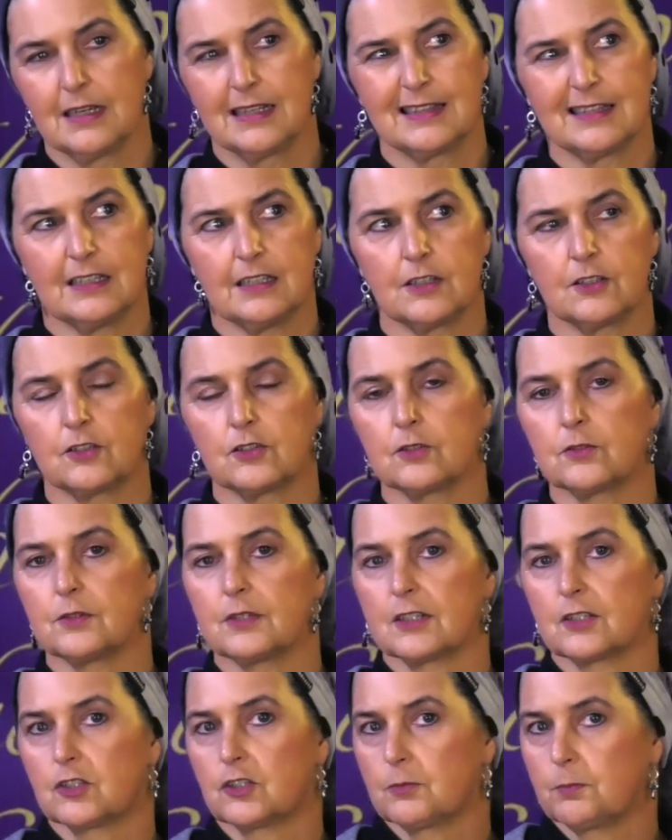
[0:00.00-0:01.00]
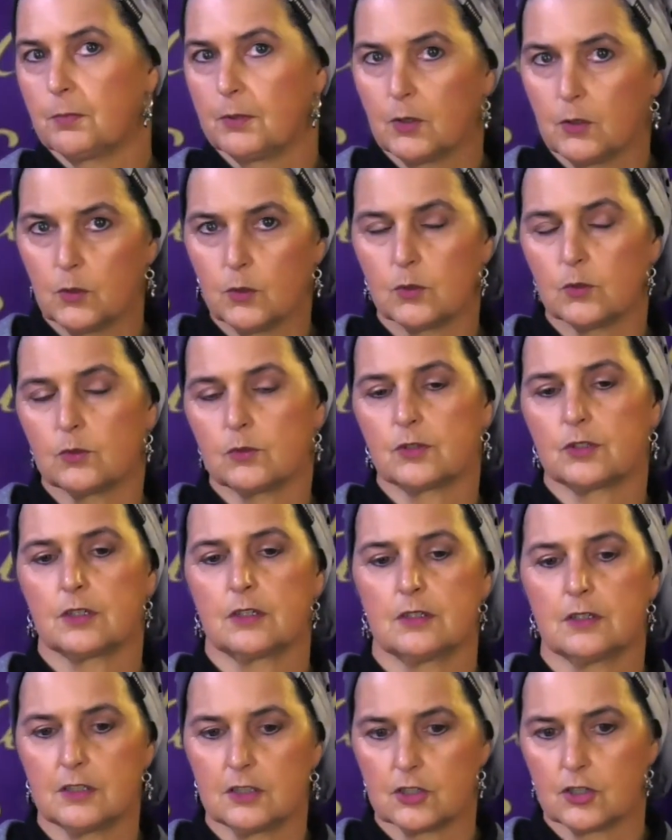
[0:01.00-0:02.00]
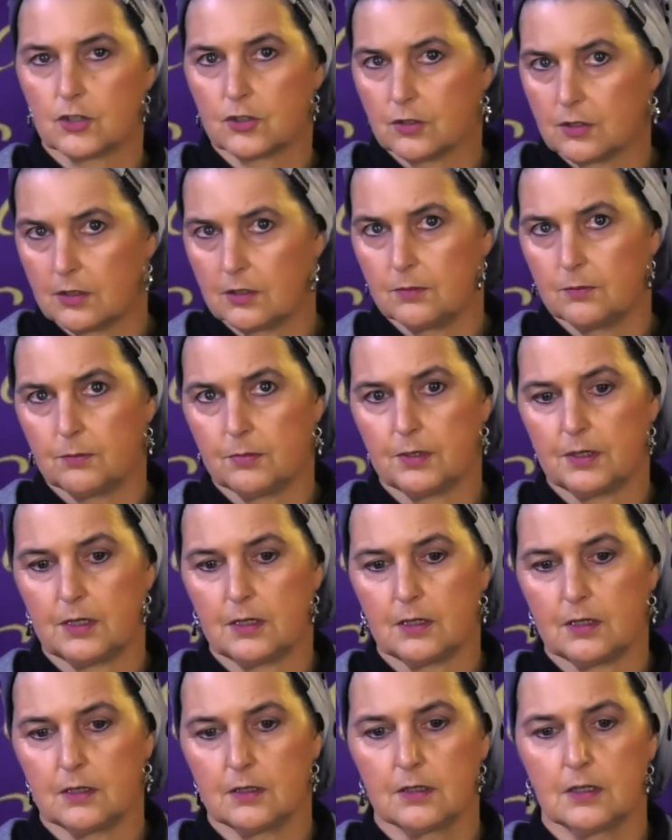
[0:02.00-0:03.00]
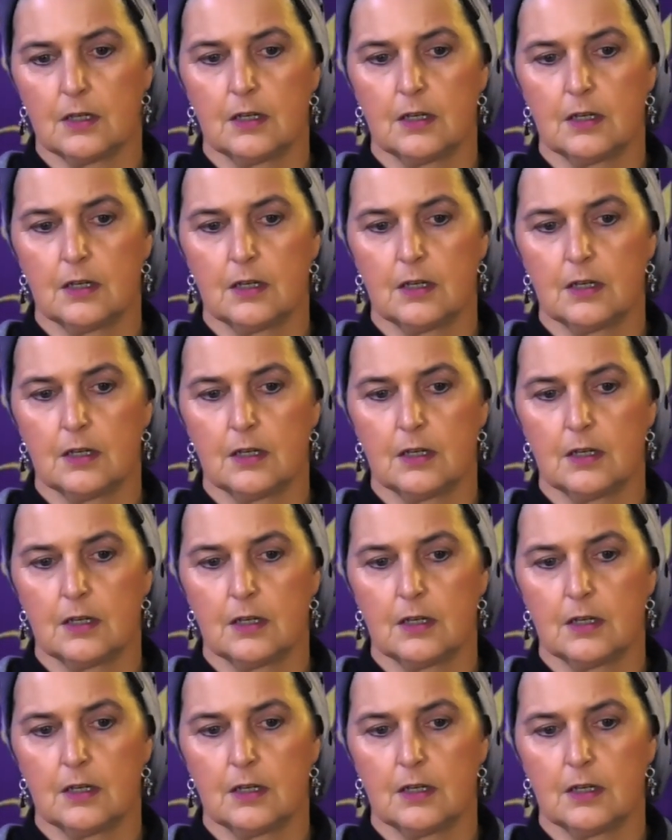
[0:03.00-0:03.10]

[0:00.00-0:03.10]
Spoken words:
Things are exposed that shouldn't be.